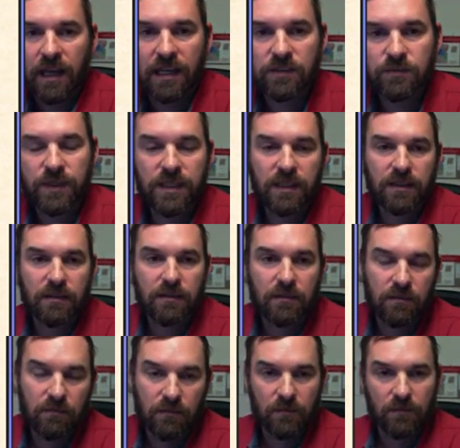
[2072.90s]
And as we
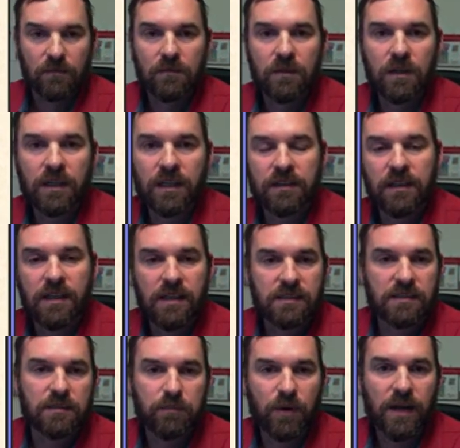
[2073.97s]
look at
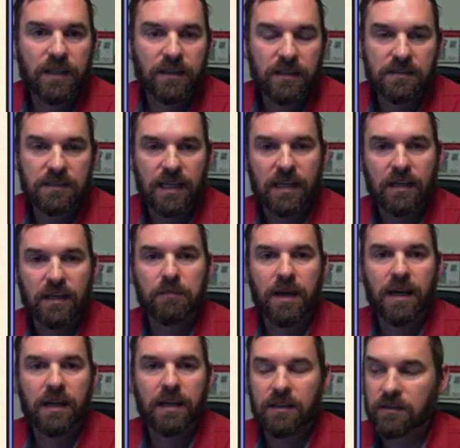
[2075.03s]
these and break these down
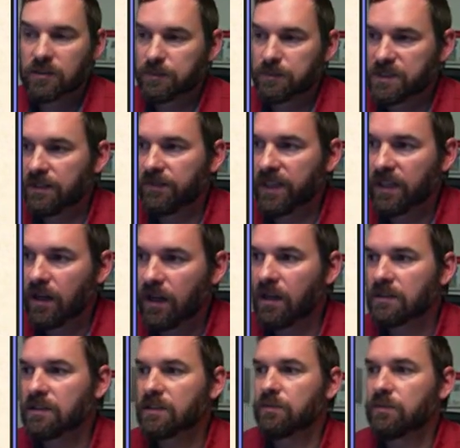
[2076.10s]
by specific
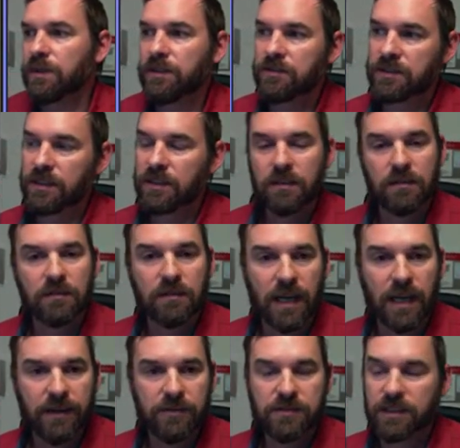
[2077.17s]
causes, we do see
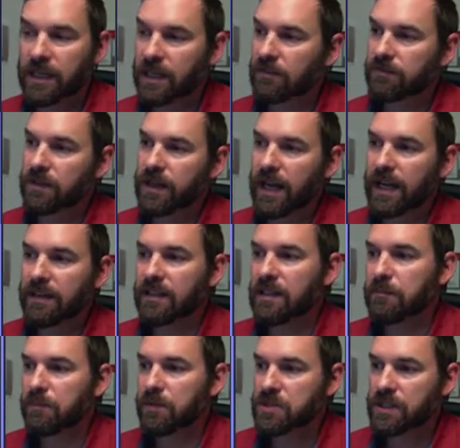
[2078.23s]
coyotes account for
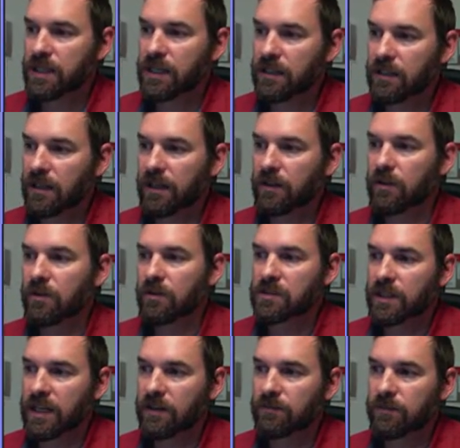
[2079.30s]
19% and
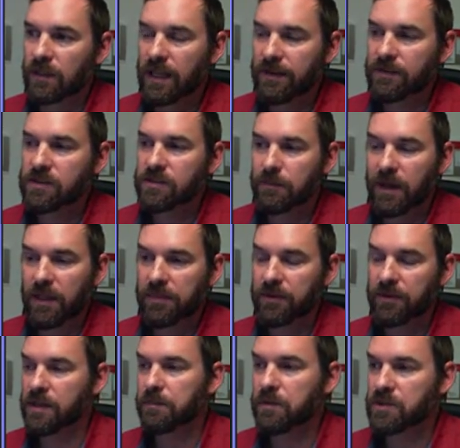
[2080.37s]
cougars account for 11, so about
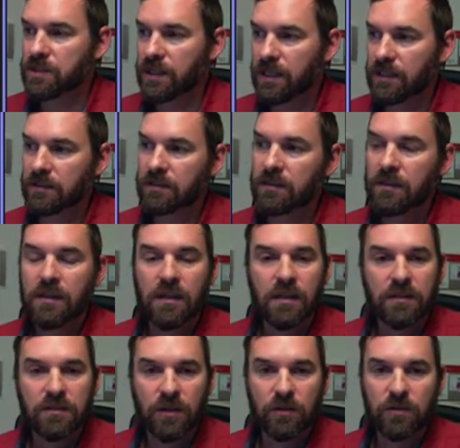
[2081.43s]
30%
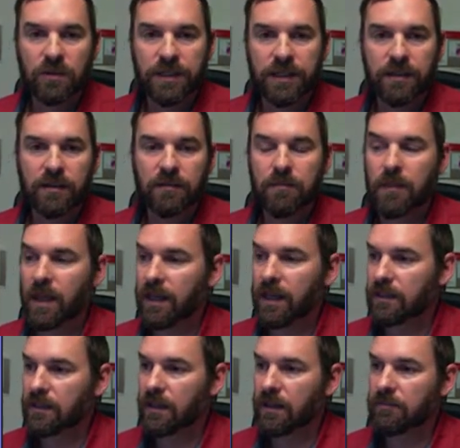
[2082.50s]
total here.
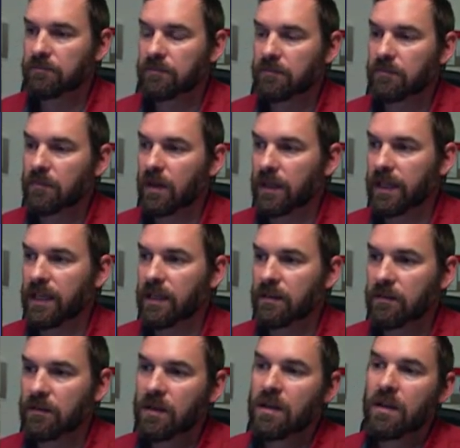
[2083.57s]
And um,
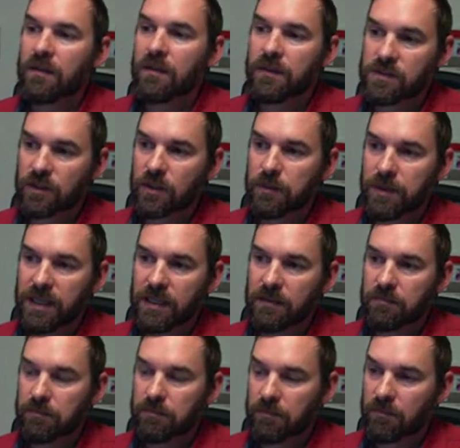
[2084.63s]
again, these are going to
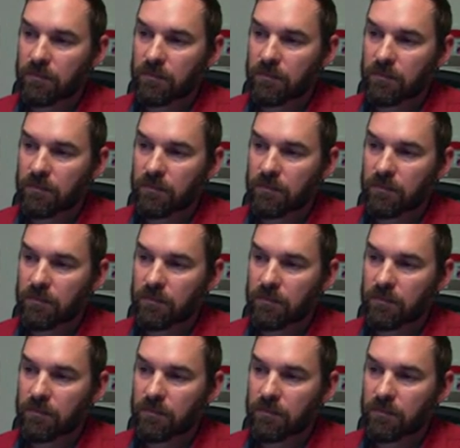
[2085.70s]
be